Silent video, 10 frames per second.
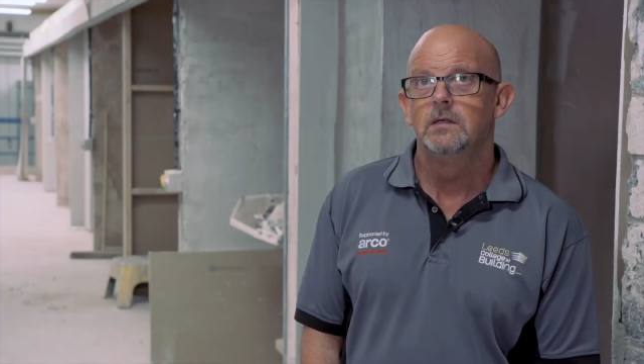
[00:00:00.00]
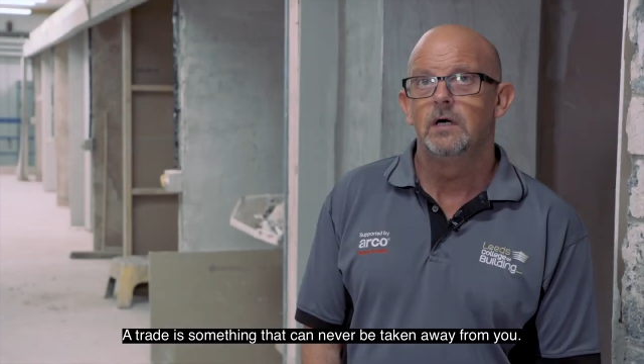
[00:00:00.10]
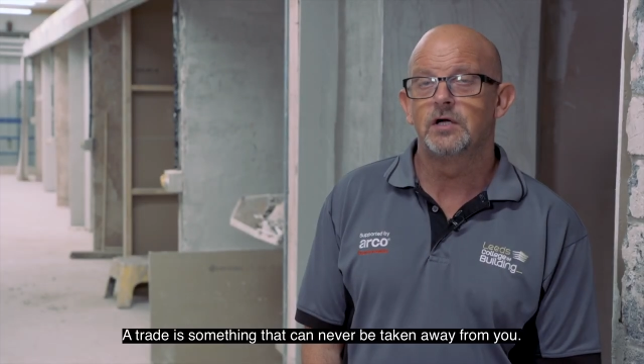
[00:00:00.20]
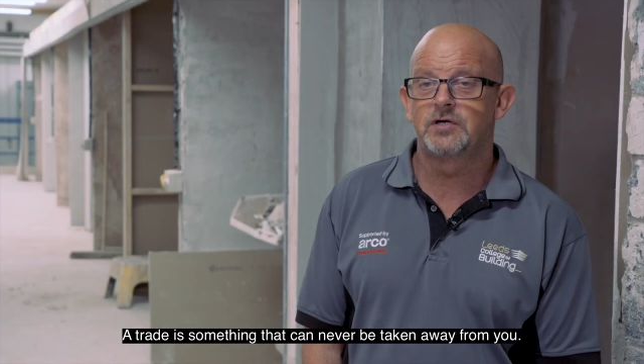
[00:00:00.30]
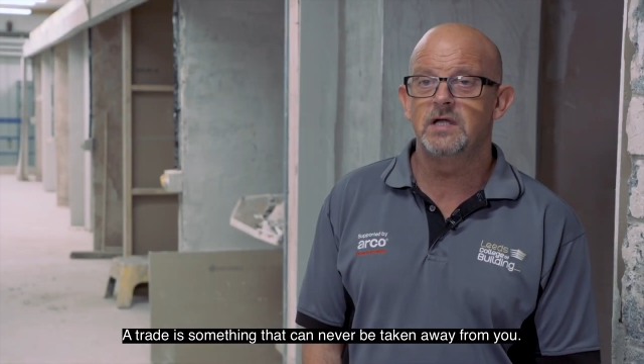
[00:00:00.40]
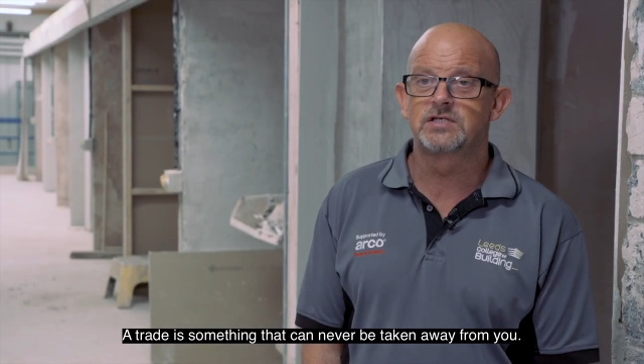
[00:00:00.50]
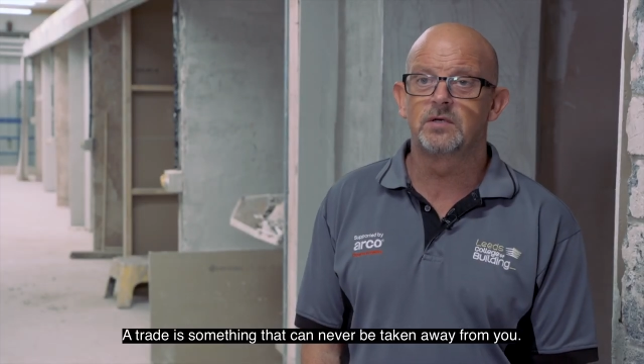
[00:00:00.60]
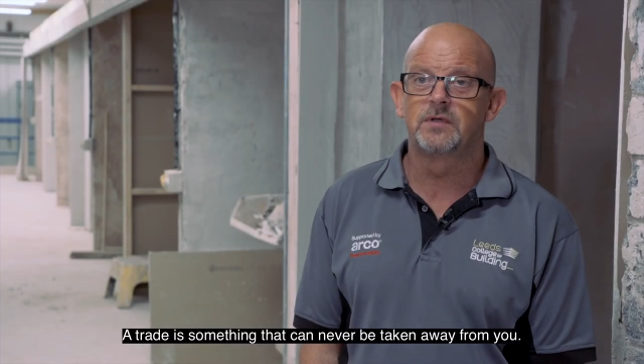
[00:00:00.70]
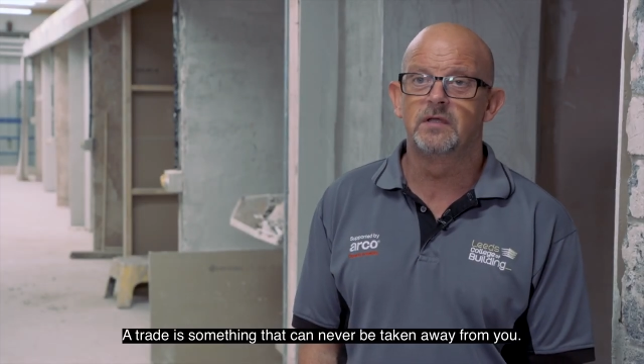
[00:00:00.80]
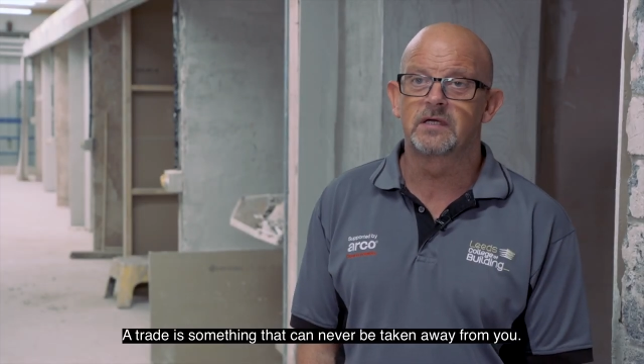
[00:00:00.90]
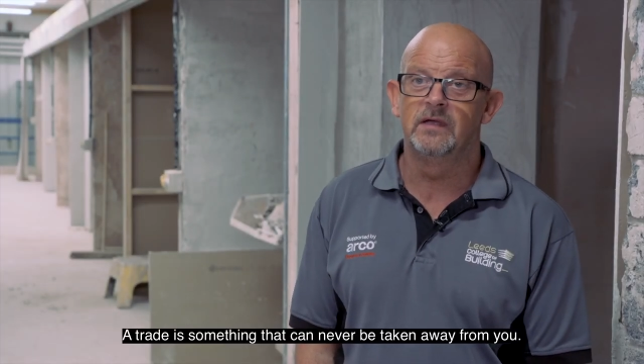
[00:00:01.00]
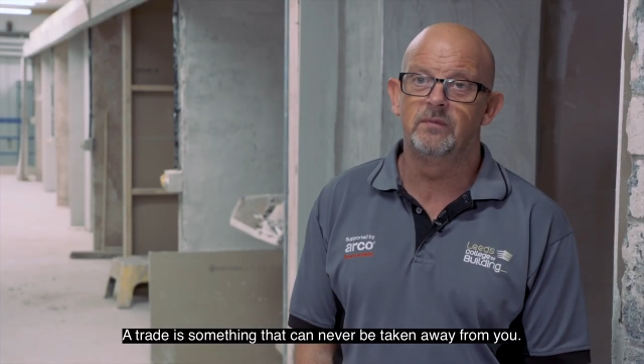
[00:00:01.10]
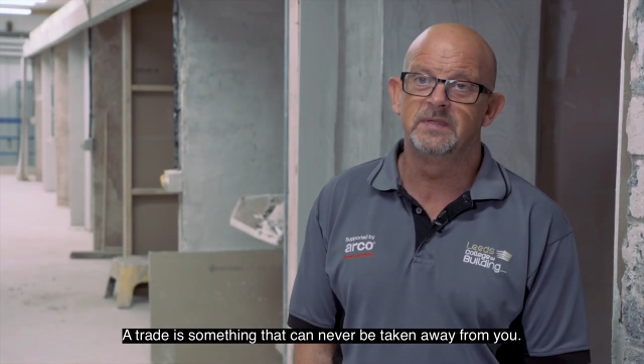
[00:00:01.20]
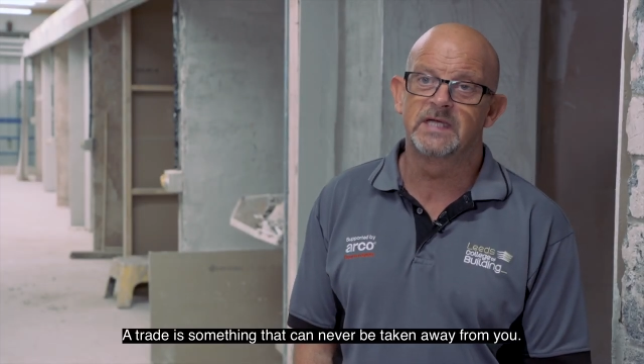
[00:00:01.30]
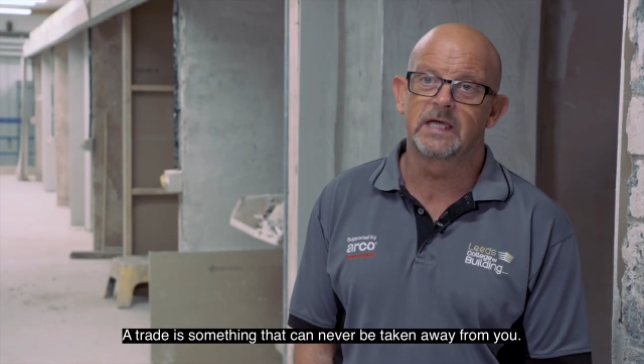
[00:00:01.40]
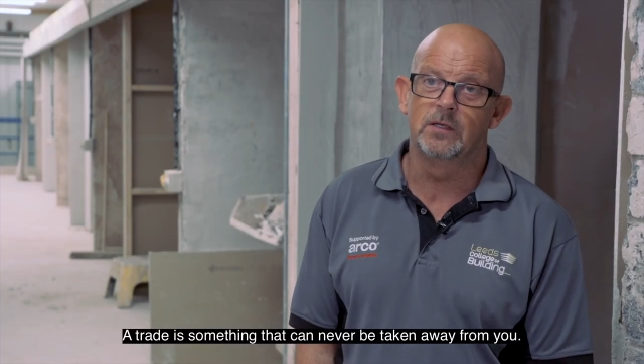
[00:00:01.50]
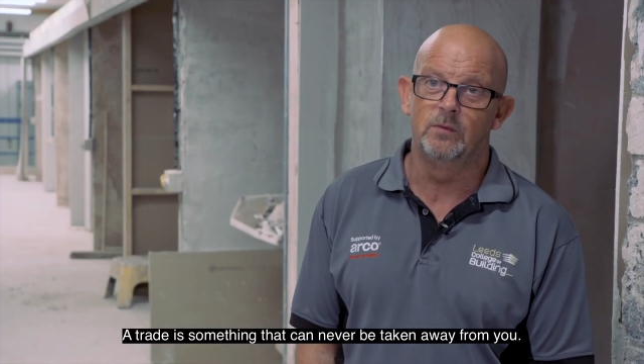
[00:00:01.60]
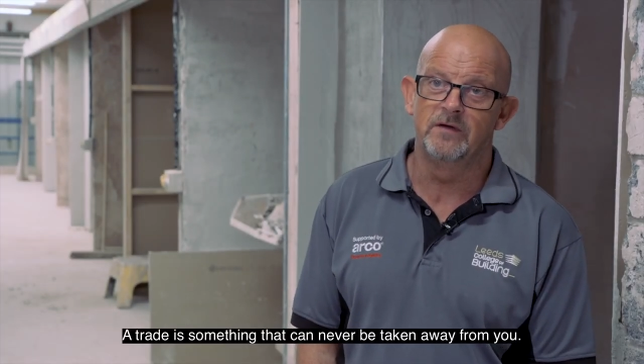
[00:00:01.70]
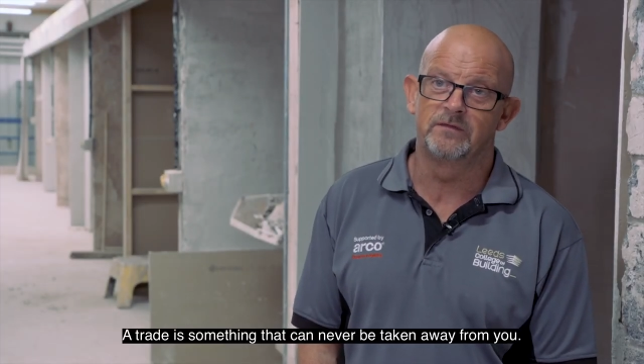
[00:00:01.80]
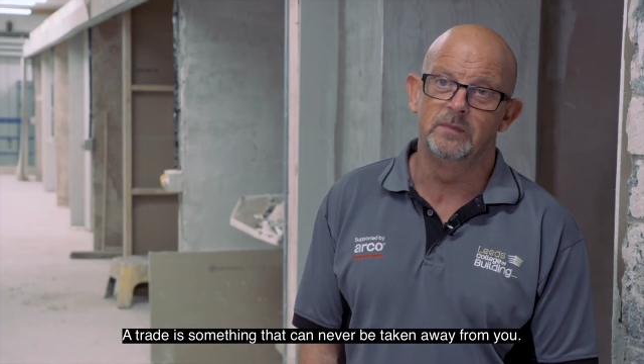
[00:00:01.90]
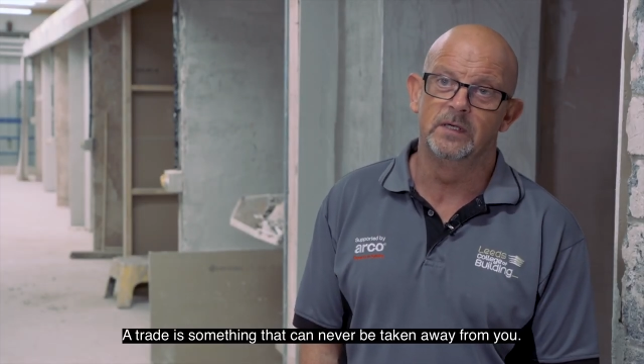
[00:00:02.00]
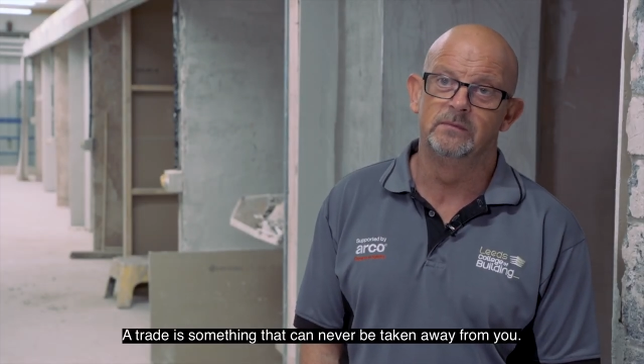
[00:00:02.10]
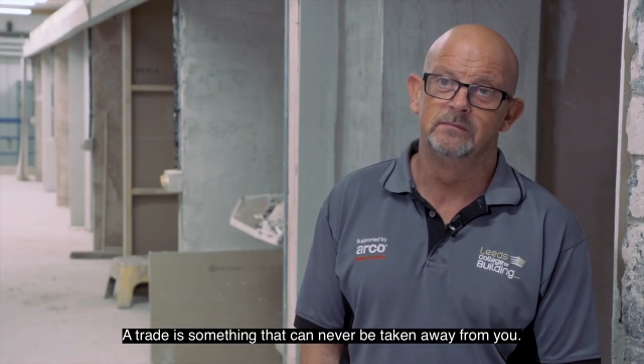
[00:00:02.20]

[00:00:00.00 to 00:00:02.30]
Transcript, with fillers: A trade is something that can never be taken away from you.